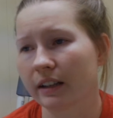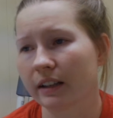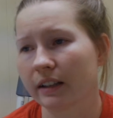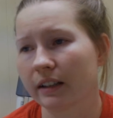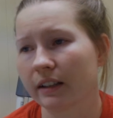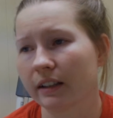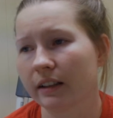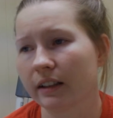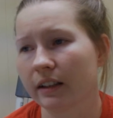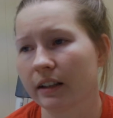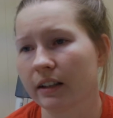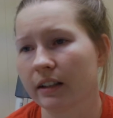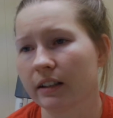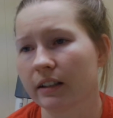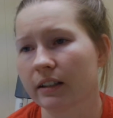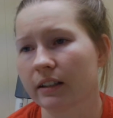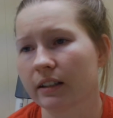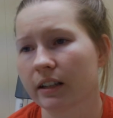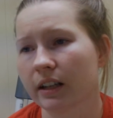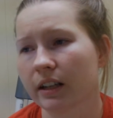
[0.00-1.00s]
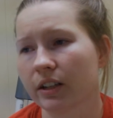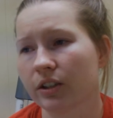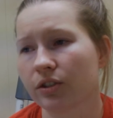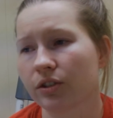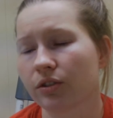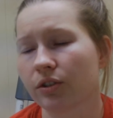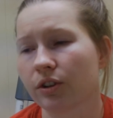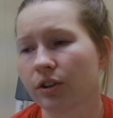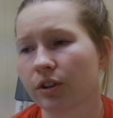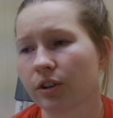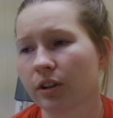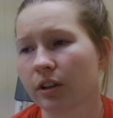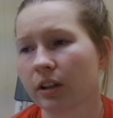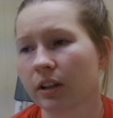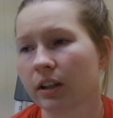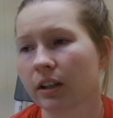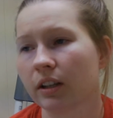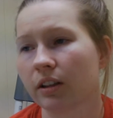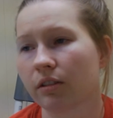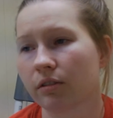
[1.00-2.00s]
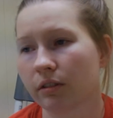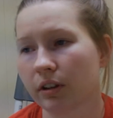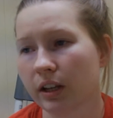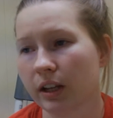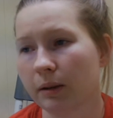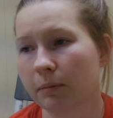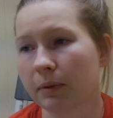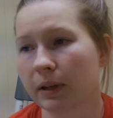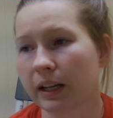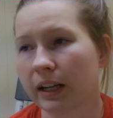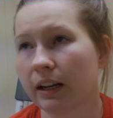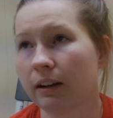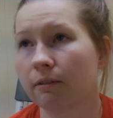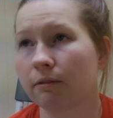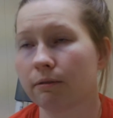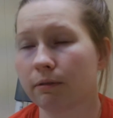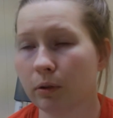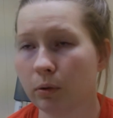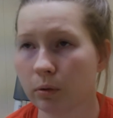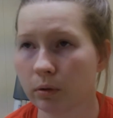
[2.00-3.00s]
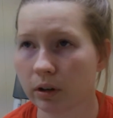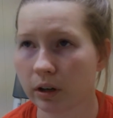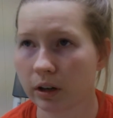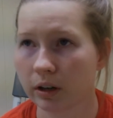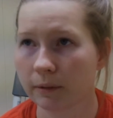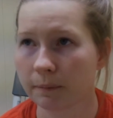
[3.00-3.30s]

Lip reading: Then stage 3, plane 4